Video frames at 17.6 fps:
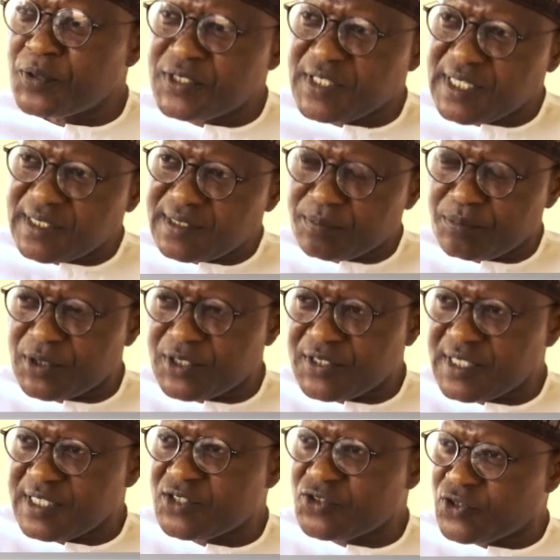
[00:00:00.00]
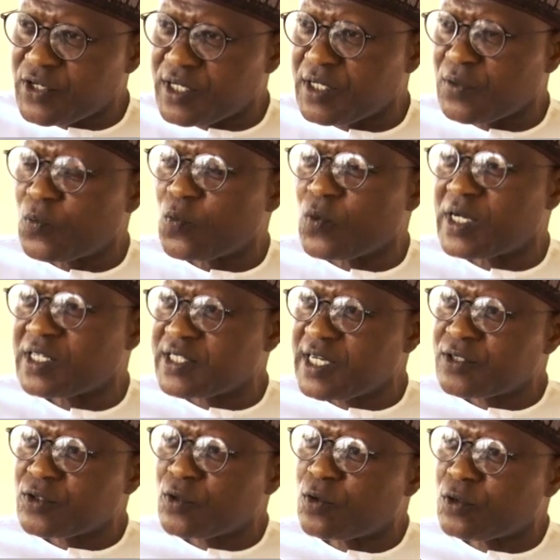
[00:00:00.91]
business training we're
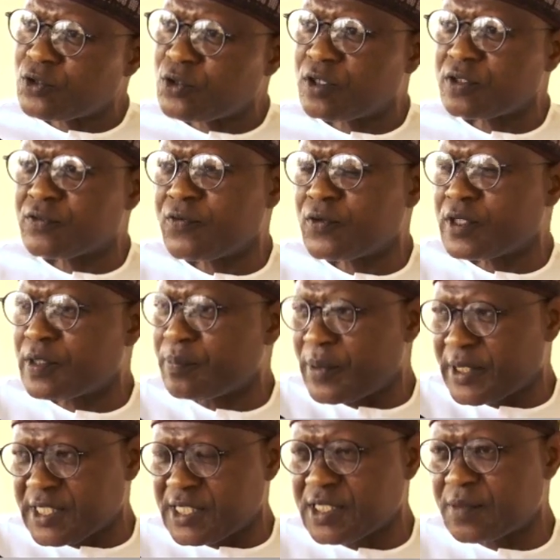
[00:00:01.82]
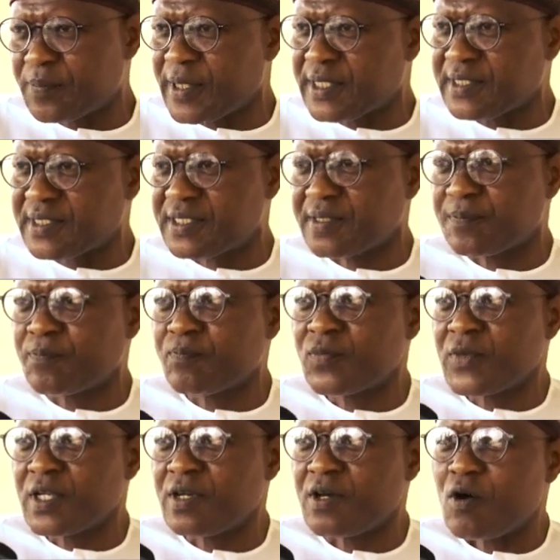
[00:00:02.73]
trying to conduct for the participants,
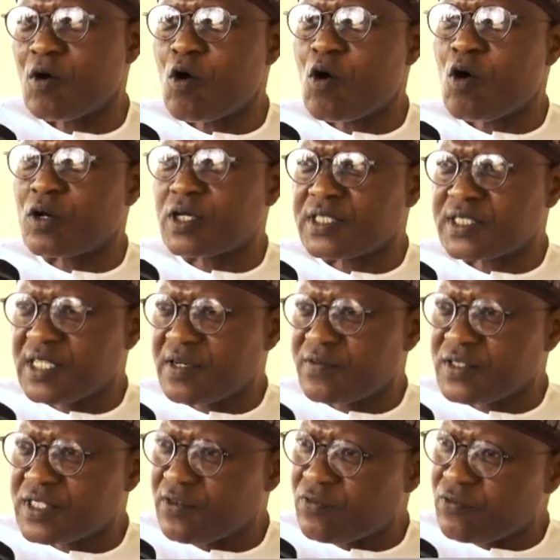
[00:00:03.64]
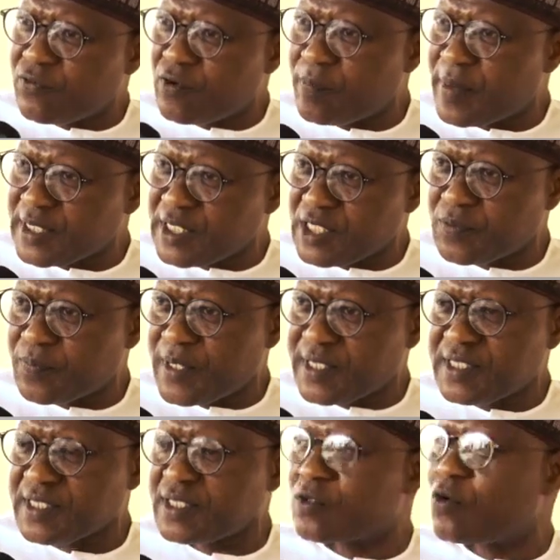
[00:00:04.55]
all the 774
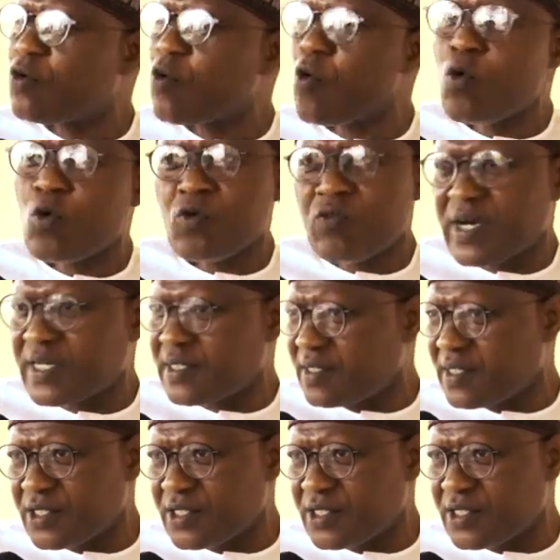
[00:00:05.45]
participants in all over the